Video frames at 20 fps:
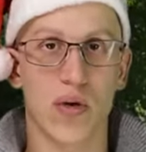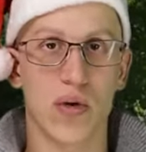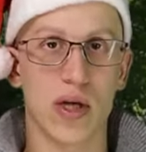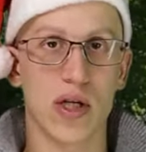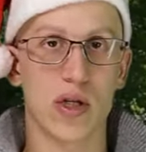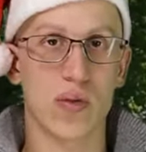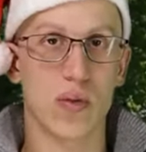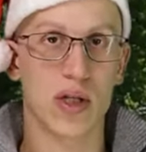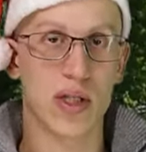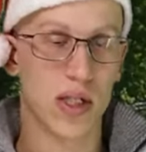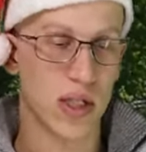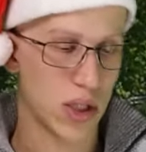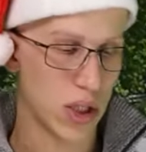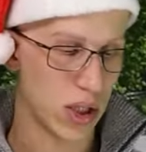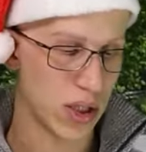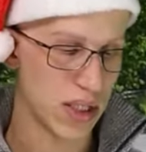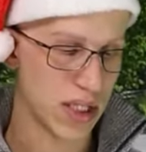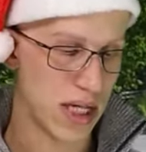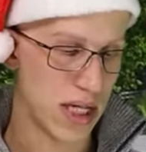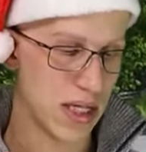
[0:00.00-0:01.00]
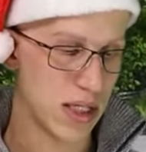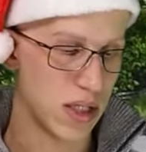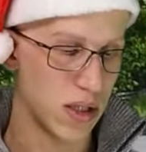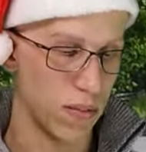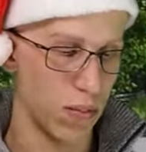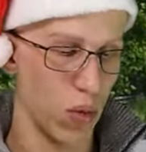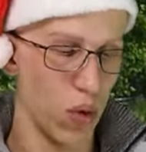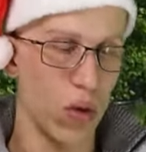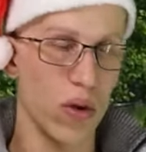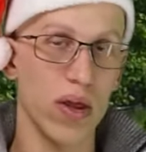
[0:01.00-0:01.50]
degrees, once it starts getting
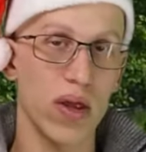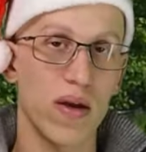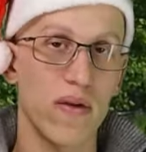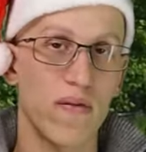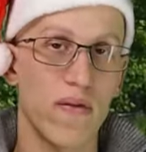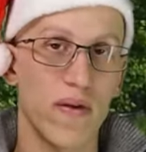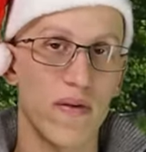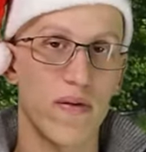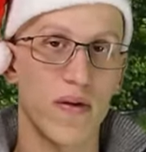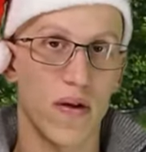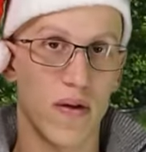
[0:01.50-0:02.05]
to more than